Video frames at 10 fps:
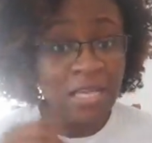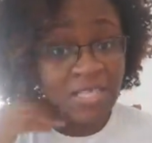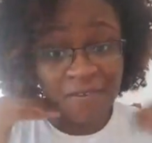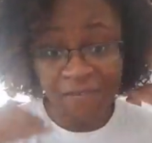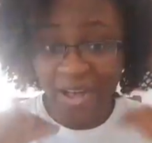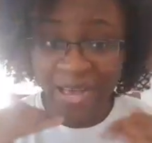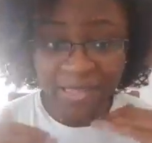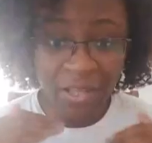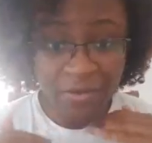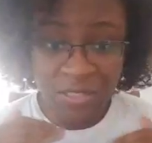
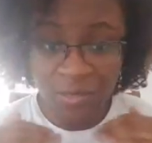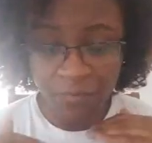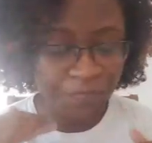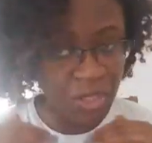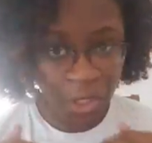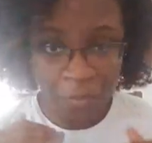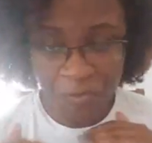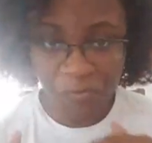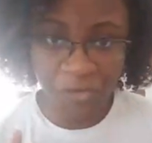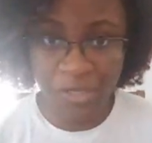Define those
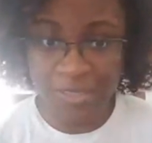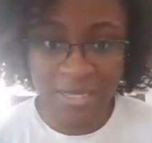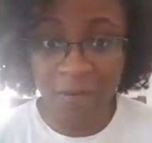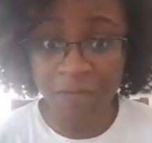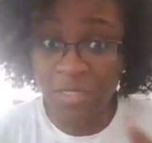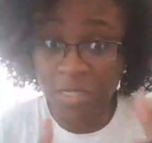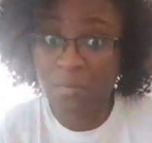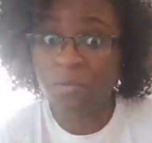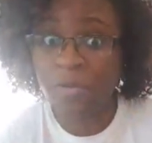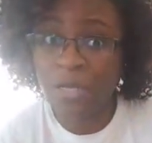terms for yourself.
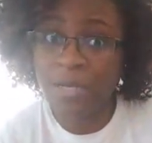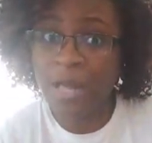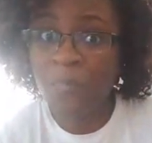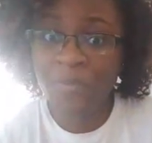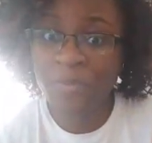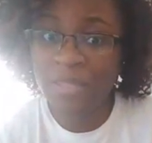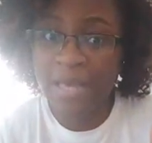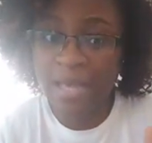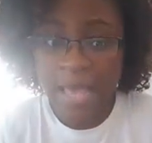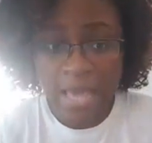Tina Marie can help you with
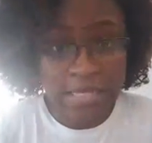that.